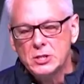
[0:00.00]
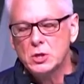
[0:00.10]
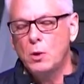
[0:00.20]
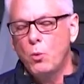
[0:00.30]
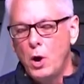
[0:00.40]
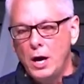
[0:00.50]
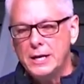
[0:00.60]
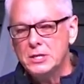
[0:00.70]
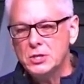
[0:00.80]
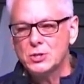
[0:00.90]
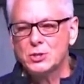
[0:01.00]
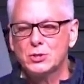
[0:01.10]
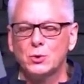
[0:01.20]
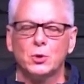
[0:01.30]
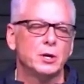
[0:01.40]
so I walk into the
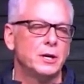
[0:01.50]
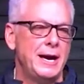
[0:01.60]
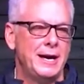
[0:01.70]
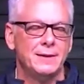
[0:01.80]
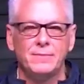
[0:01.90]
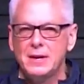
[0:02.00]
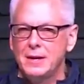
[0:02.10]
store, and